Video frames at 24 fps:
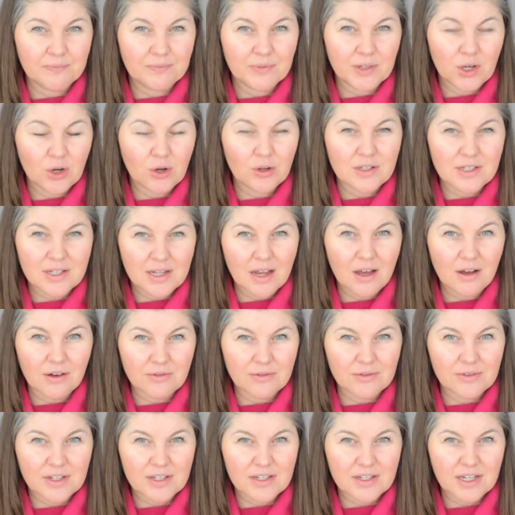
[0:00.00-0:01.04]
God's
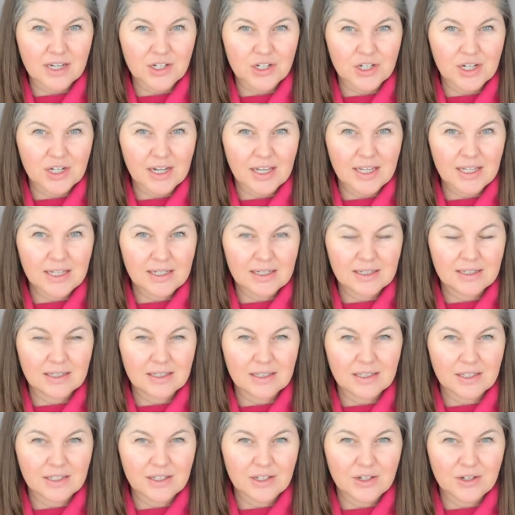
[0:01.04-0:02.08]
love, essentially,
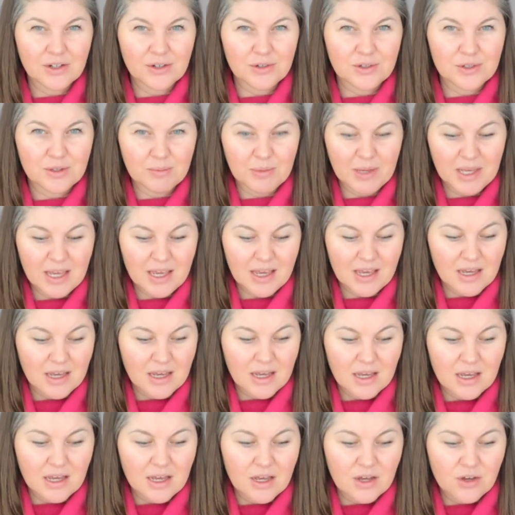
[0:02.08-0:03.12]
to be
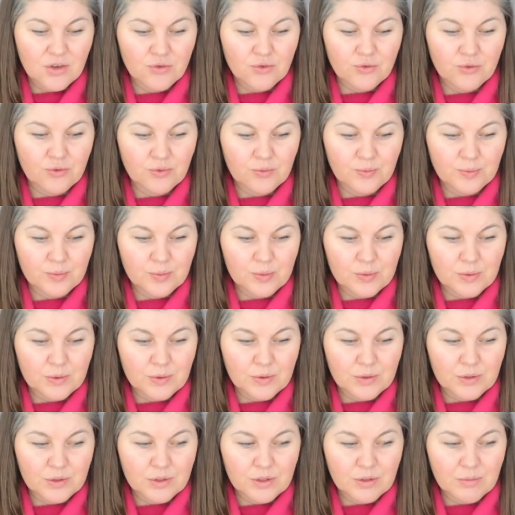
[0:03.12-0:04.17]

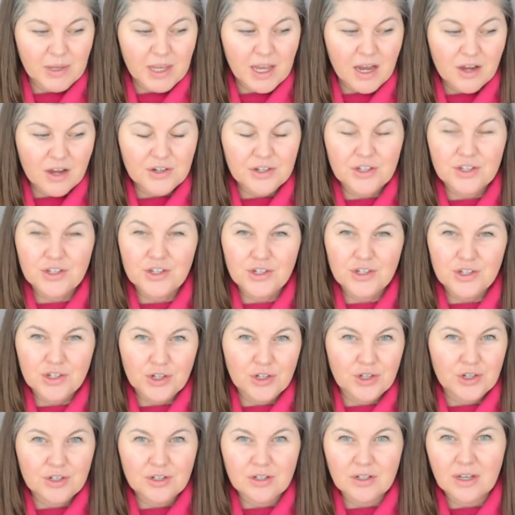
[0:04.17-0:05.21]
be
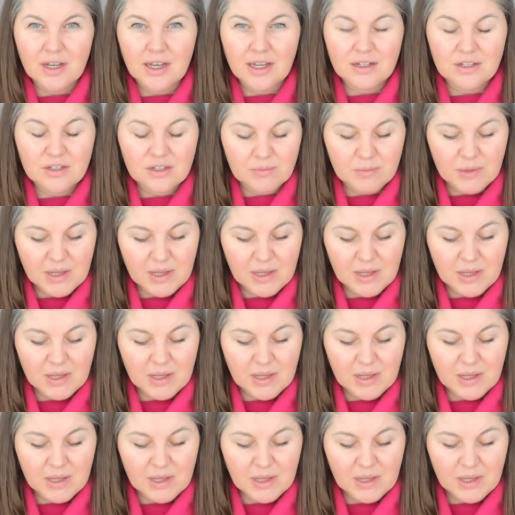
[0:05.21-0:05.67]
understood and to